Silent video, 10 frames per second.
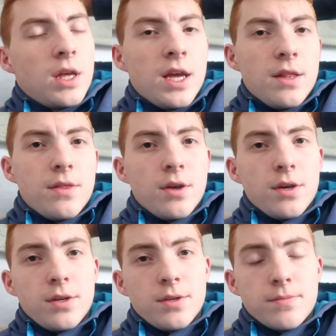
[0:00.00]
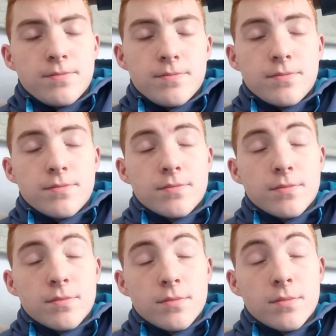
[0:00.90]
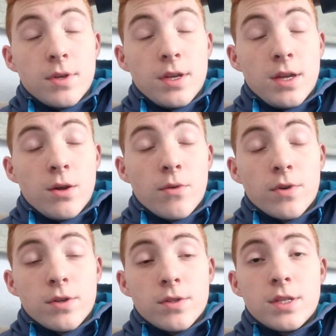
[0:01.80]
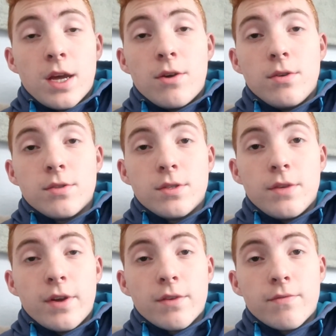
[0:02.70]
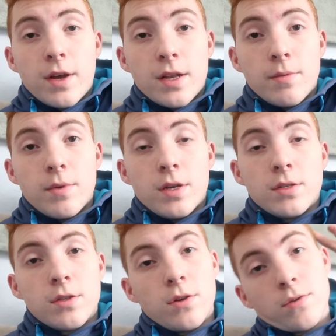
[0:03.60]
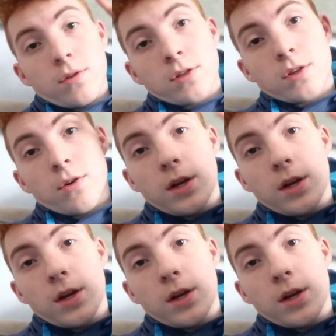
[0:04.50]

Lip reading: hit over in the town and see if I can find anybody. So let's go,